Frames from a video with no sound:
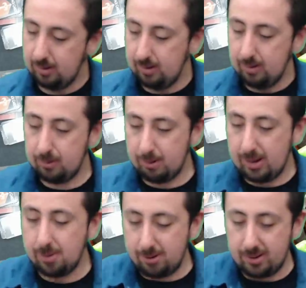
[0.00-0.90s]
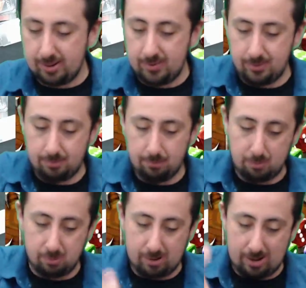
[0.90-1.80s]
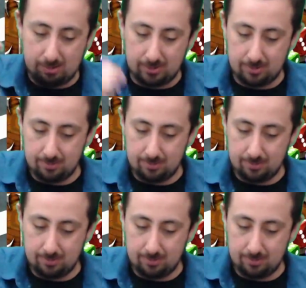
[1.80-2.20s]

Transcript: So we gather our dice, 1 more round.